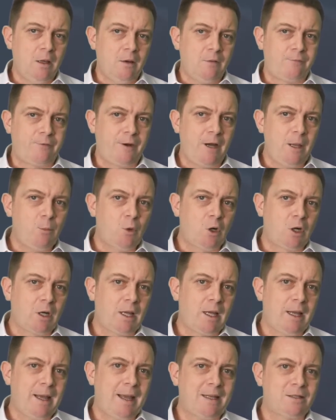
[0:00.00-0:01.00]
Framework
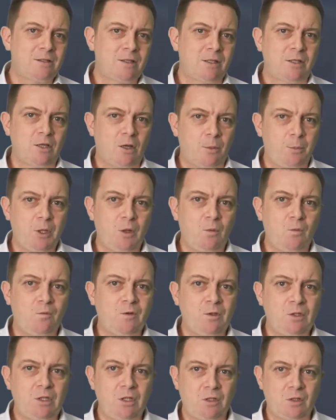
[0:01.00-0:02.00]
as a topic
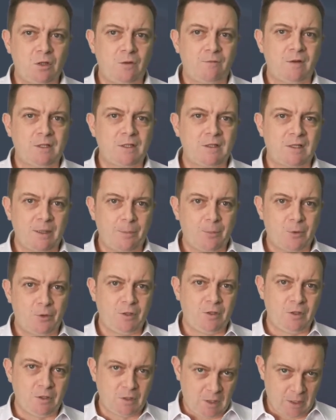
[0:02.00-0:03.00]
would deserve a separate
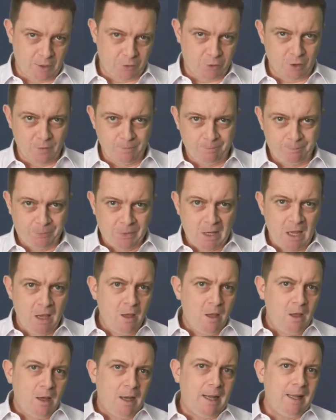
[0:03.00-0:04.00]
discussion.
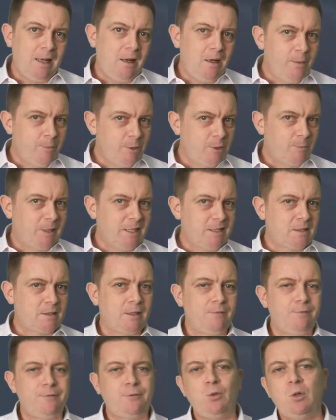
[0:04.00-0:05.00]
I limit
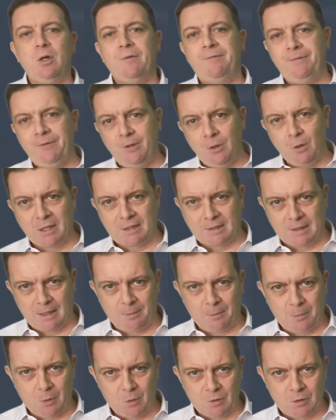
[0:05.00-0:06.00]
myself to a few
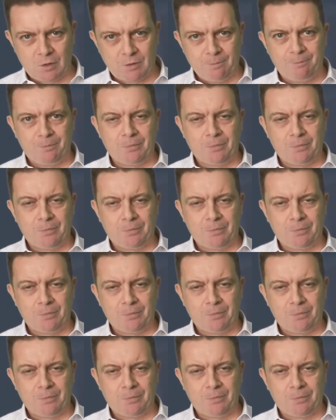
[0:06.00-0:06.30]
examples.